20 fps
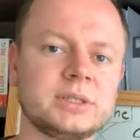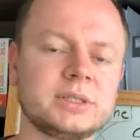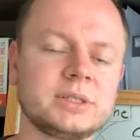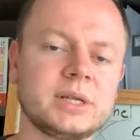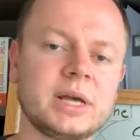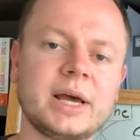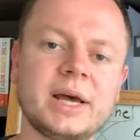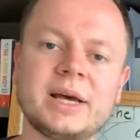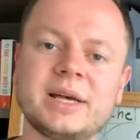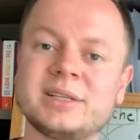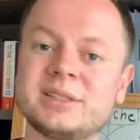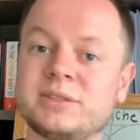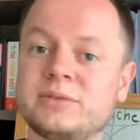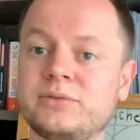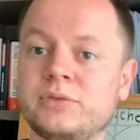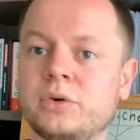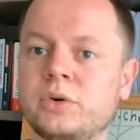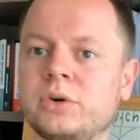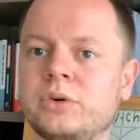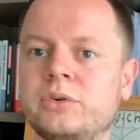as
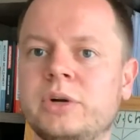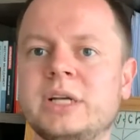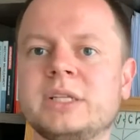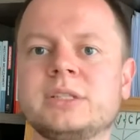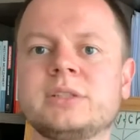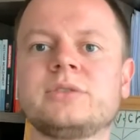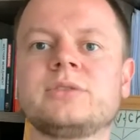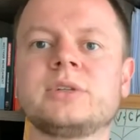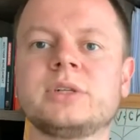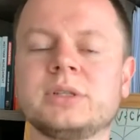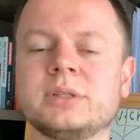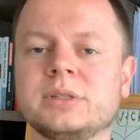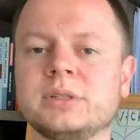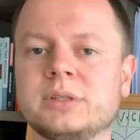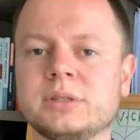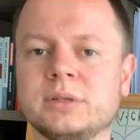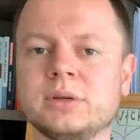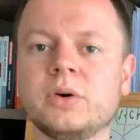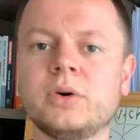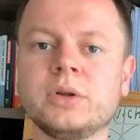for
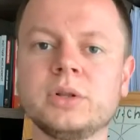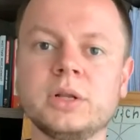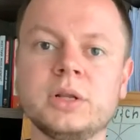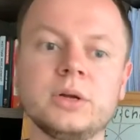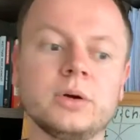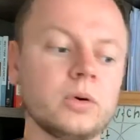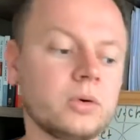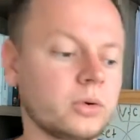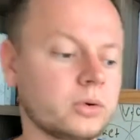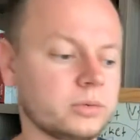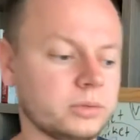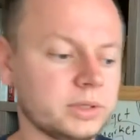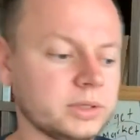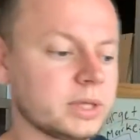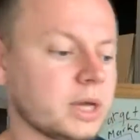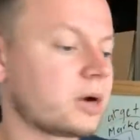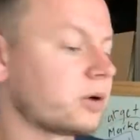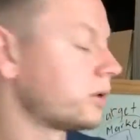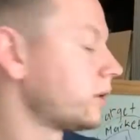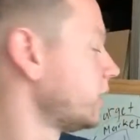restaurants only, or in
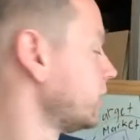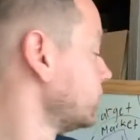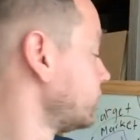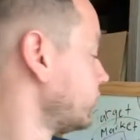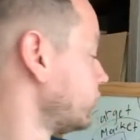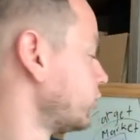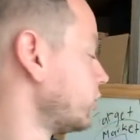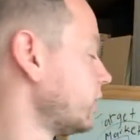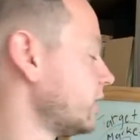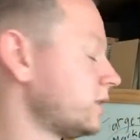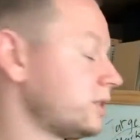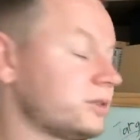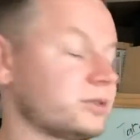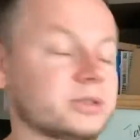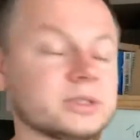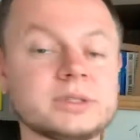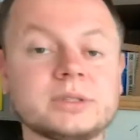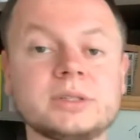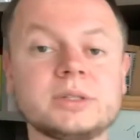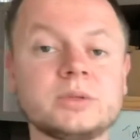our case for
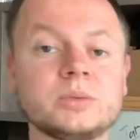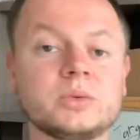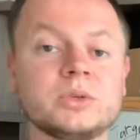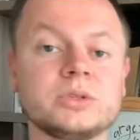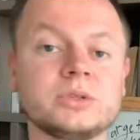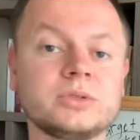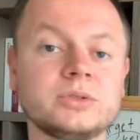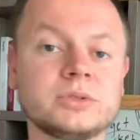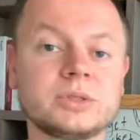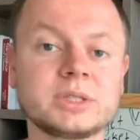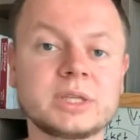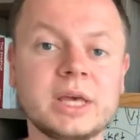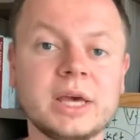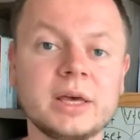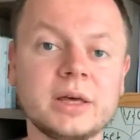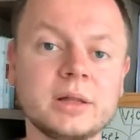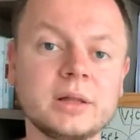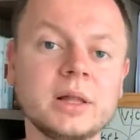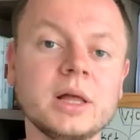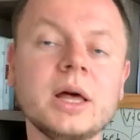restaurants that want to
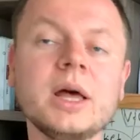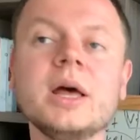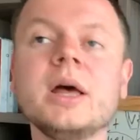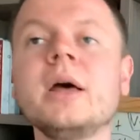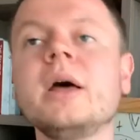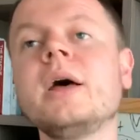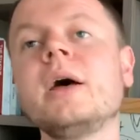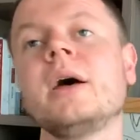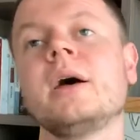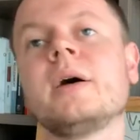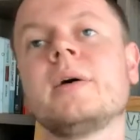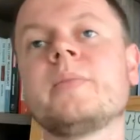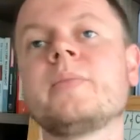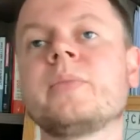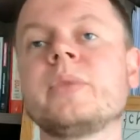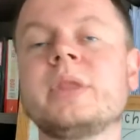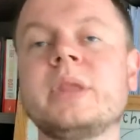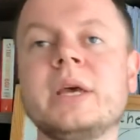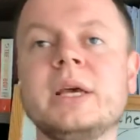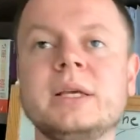scale,
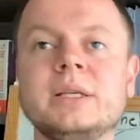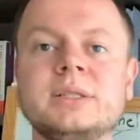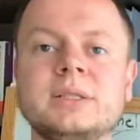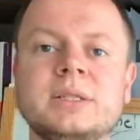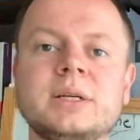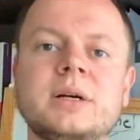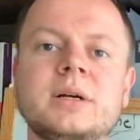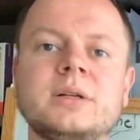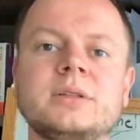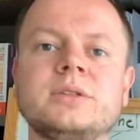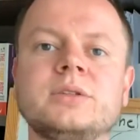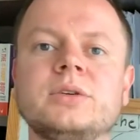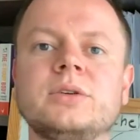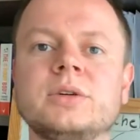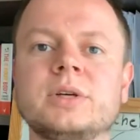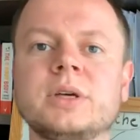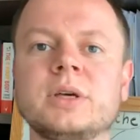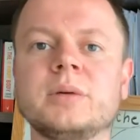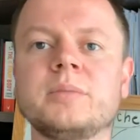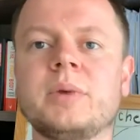they start
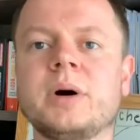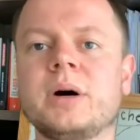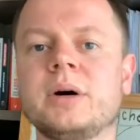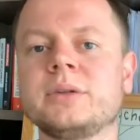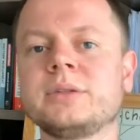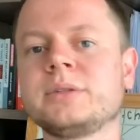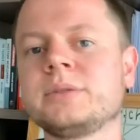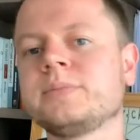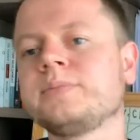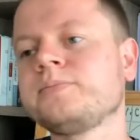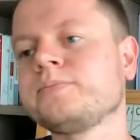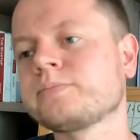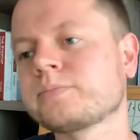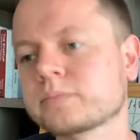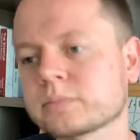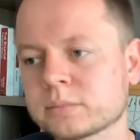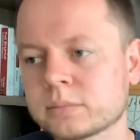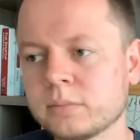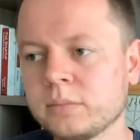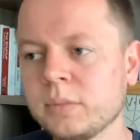talking about
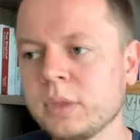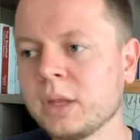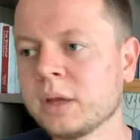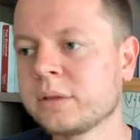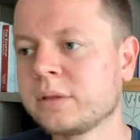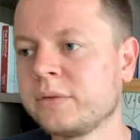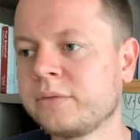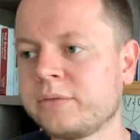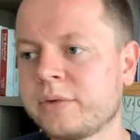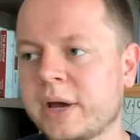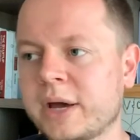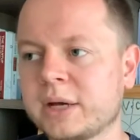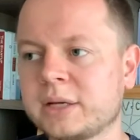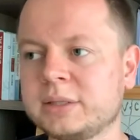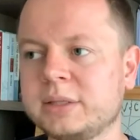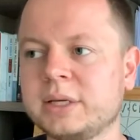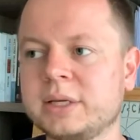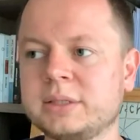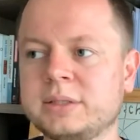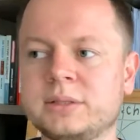the fact
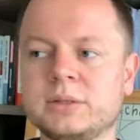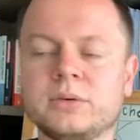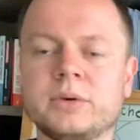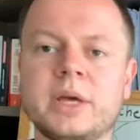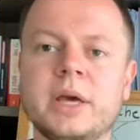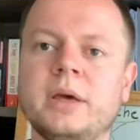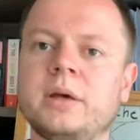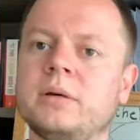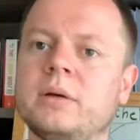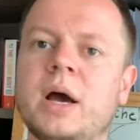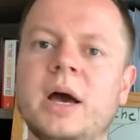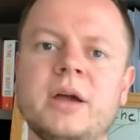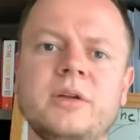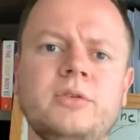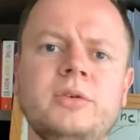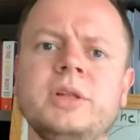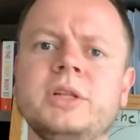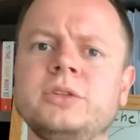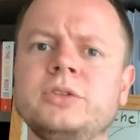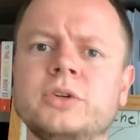that, okay, I
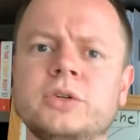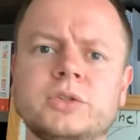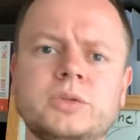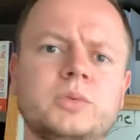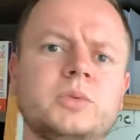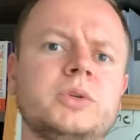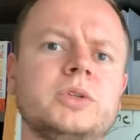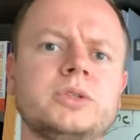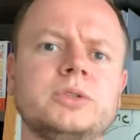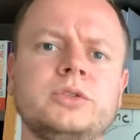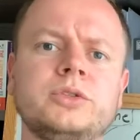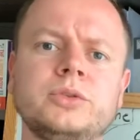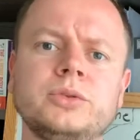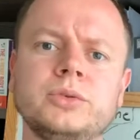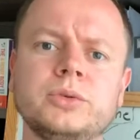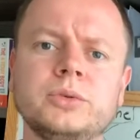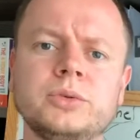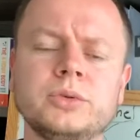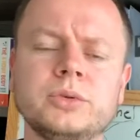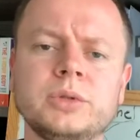really don't want to
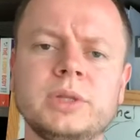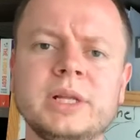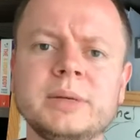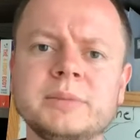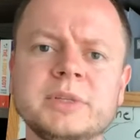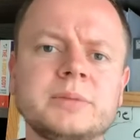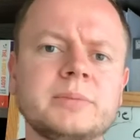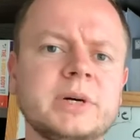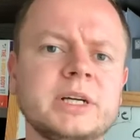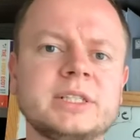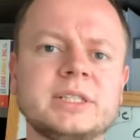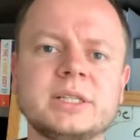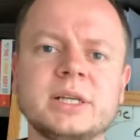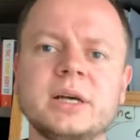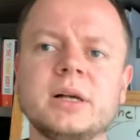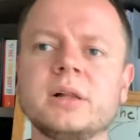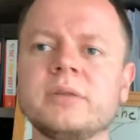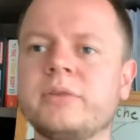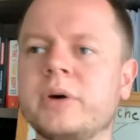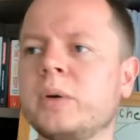limit
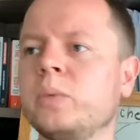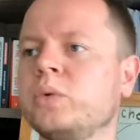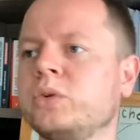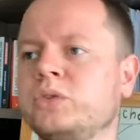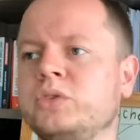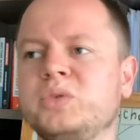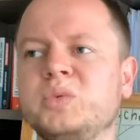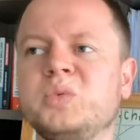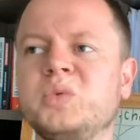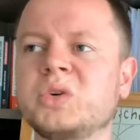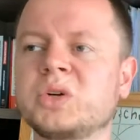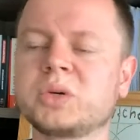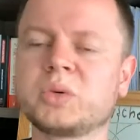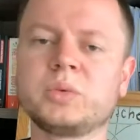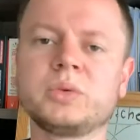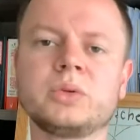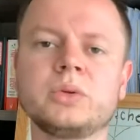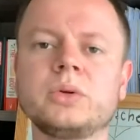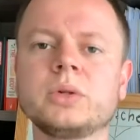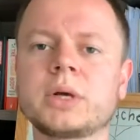myself, I want to work
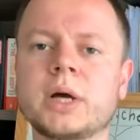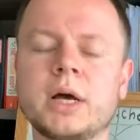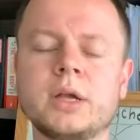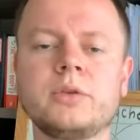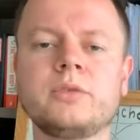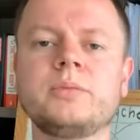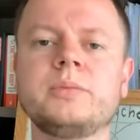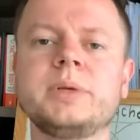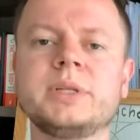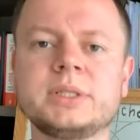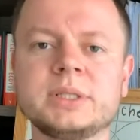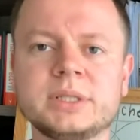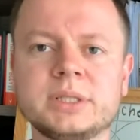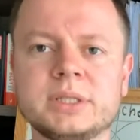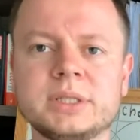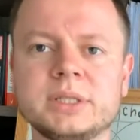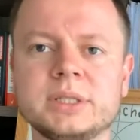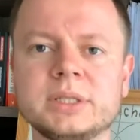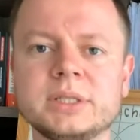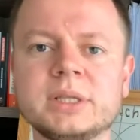with all kinds of
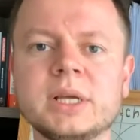businesses.